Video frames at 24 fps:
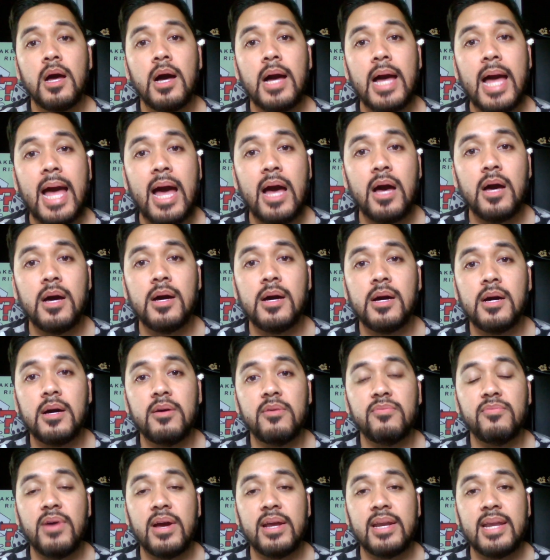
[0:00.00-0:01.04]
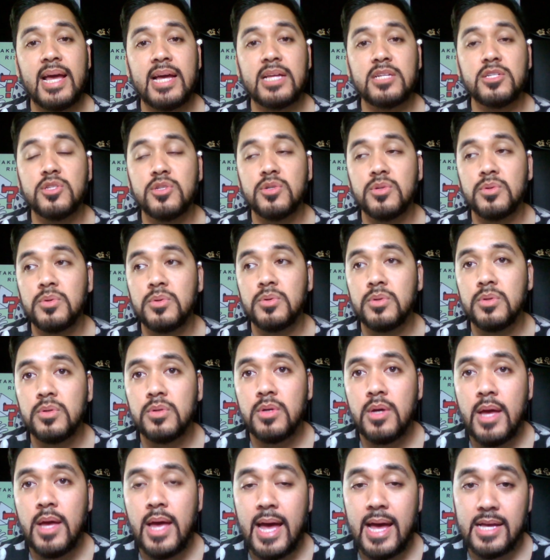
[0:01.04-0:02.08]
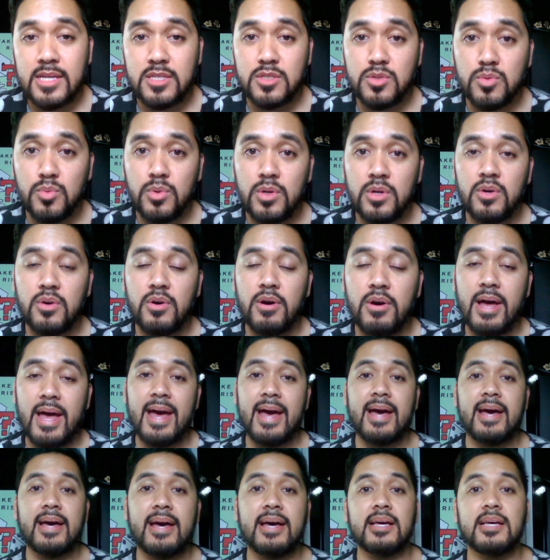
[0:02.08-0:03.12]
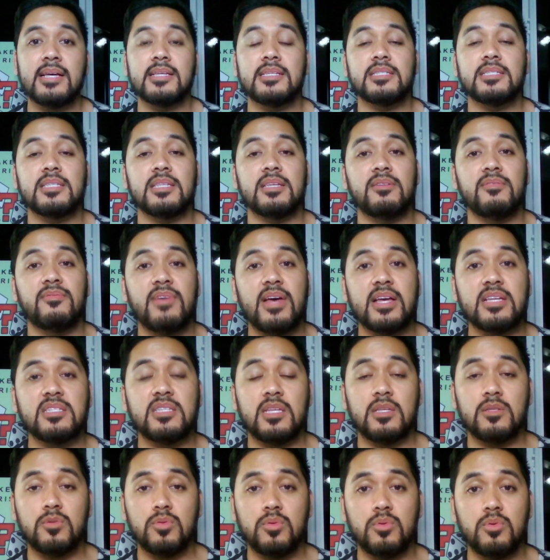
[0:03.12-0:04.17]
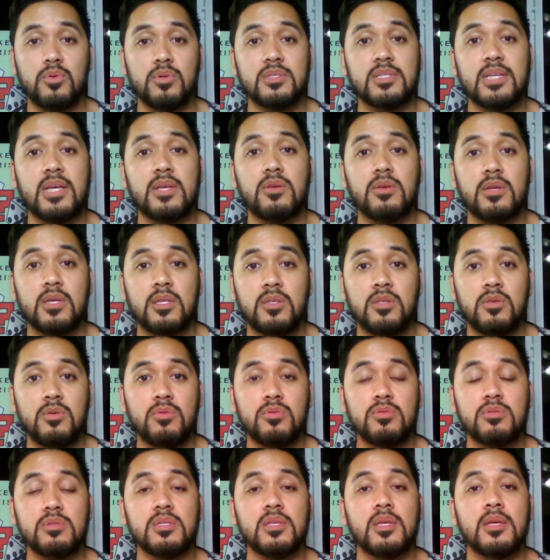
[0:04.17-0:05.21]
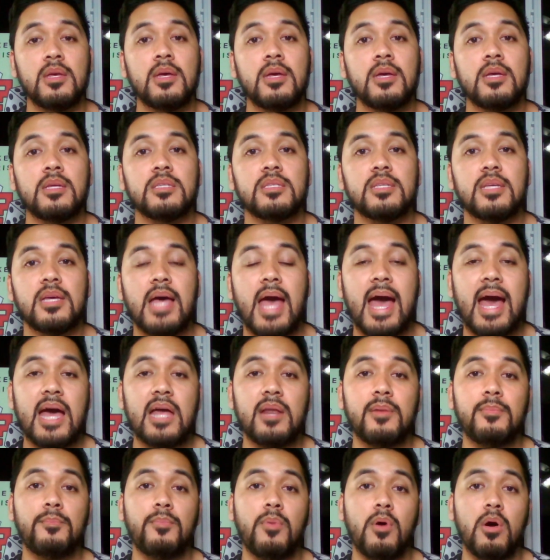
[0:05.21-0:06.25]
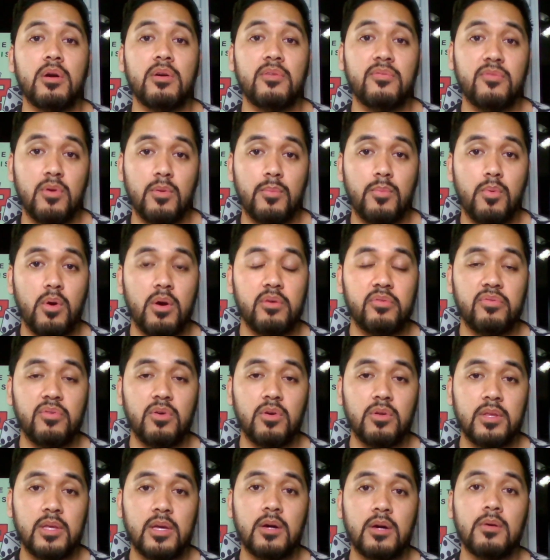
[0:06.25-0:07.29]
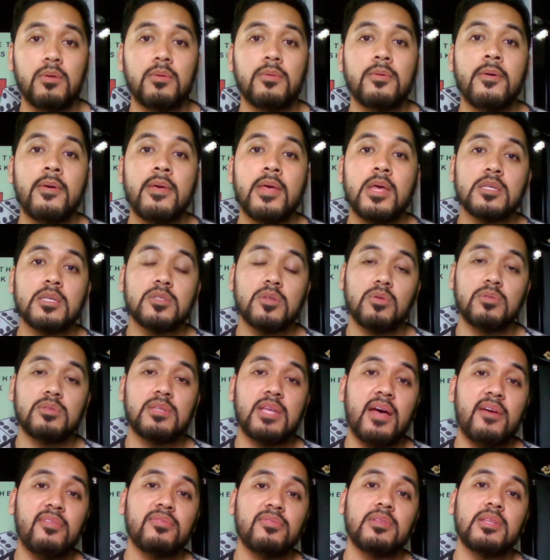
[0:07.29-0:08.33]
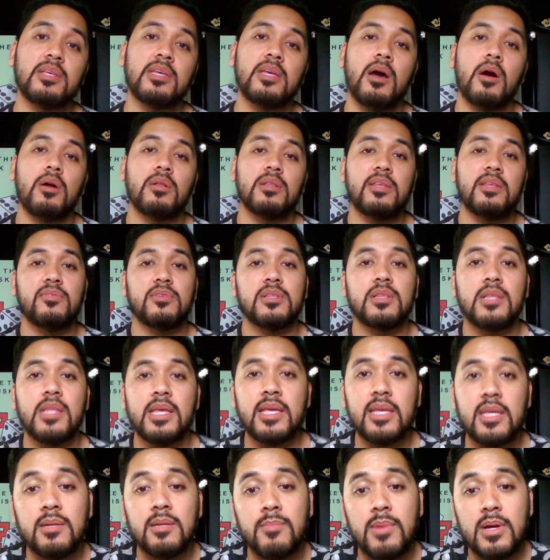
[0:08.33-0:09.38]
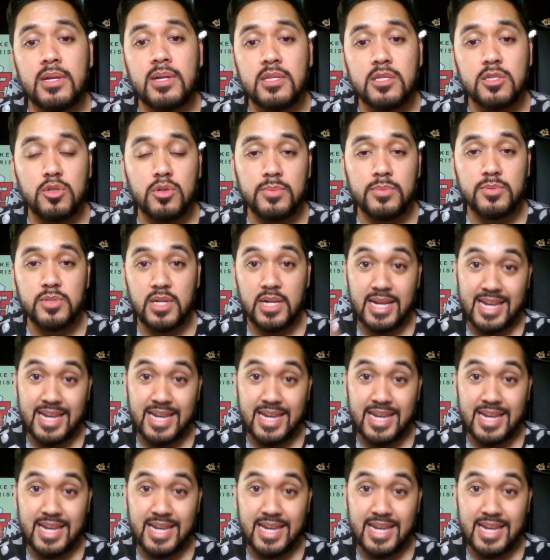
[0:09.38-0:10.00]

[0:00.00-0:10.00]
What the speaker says: financial as well as investing tools that you can use to add part of your portfolio. So definitely I'll leave a link in my description